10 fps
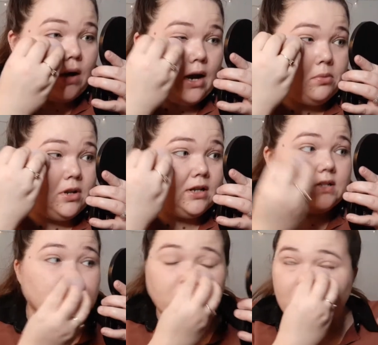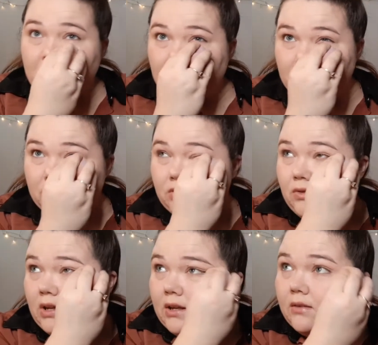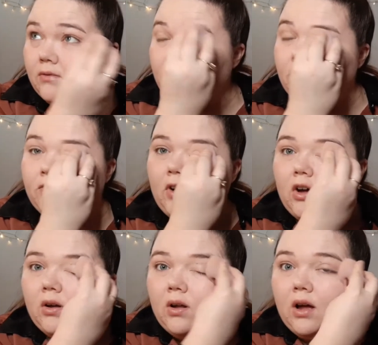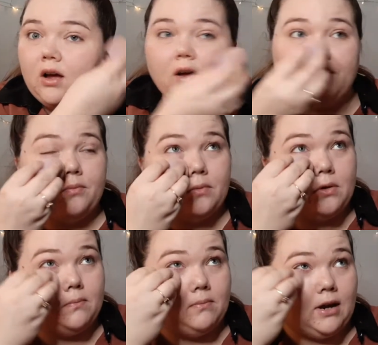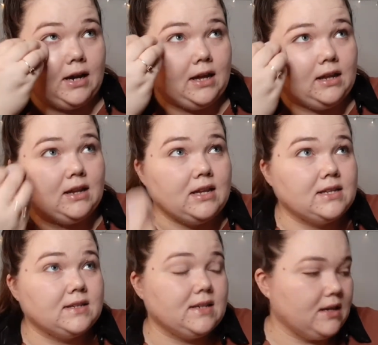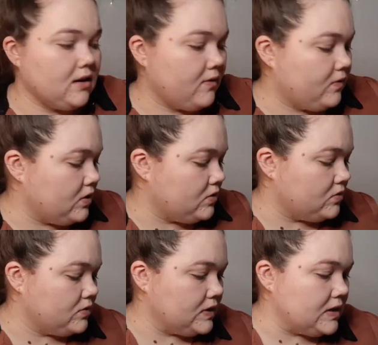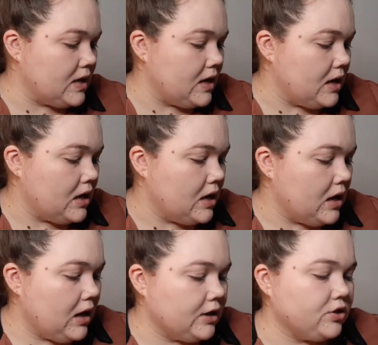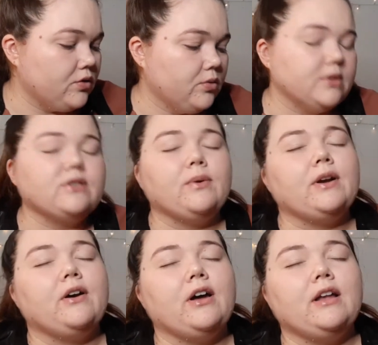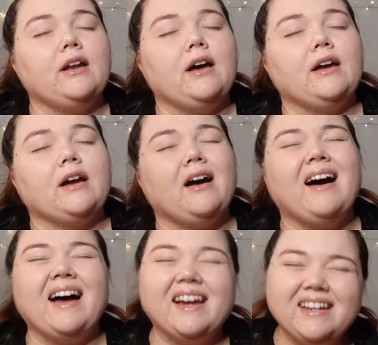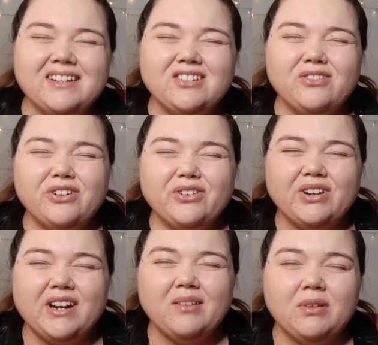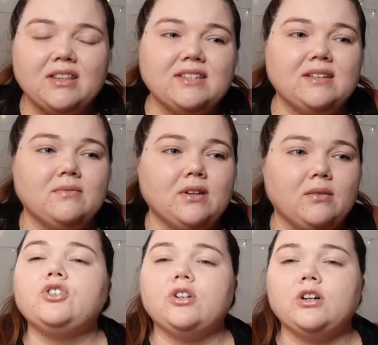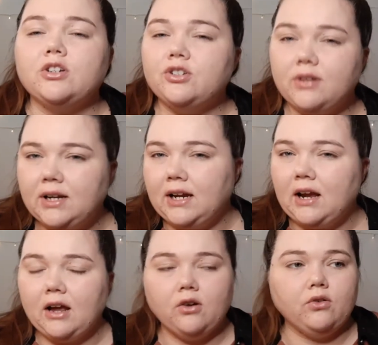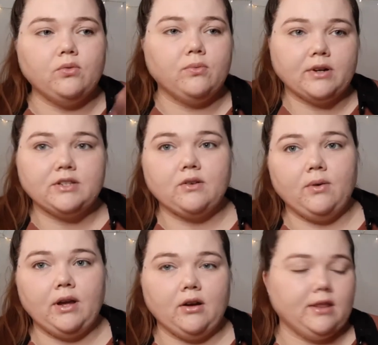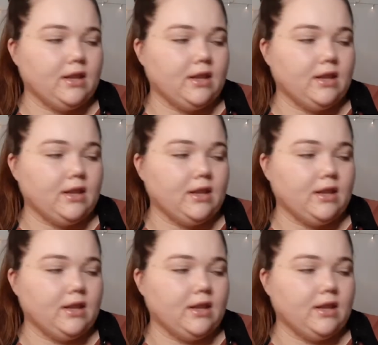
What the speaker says: I would like to know what you guys are doing for fall. My niece and nephews, I don't know what's going on. I kind of don't agree, but at the same time, trick-or-treating, I don't know what's going on